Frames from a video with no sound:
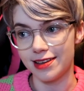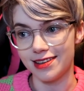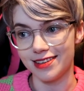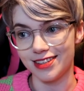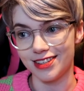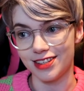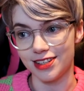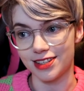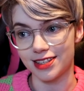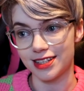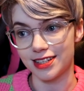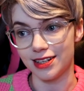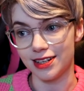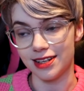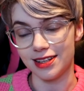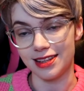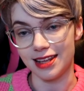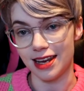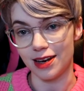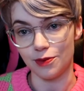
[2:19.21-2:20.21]
it's just
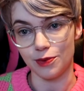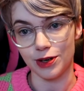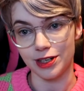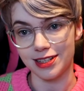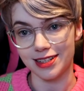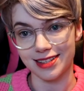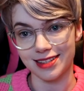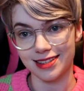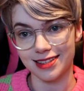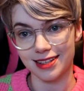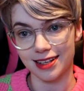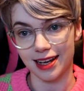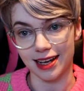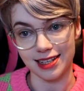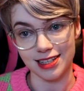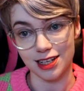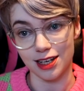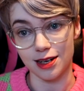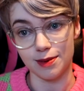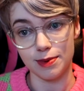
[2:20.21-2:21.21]
gonna, then we're just
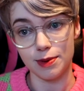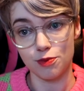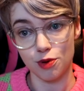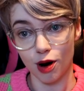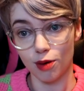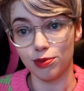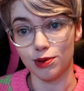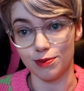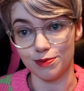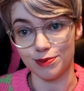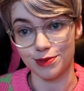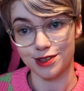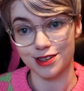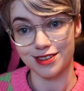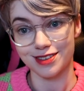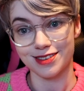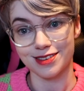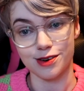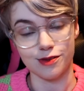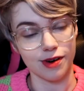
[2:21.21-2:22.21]
it's going to be
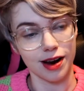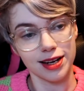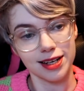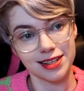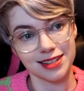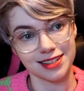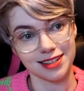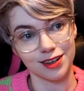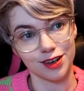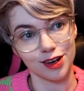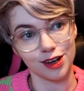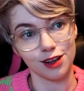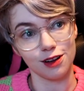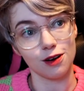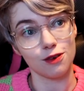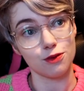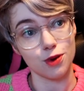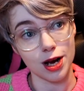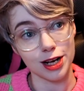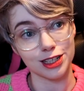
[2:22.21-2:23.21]
problems, right? Because I've got a lot
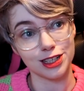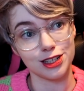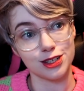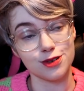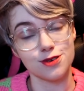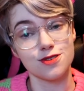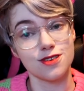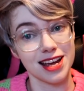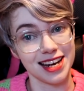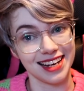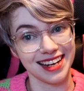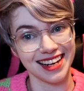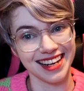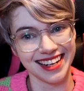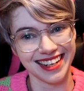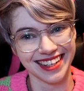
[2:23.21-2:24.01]
of work to do already.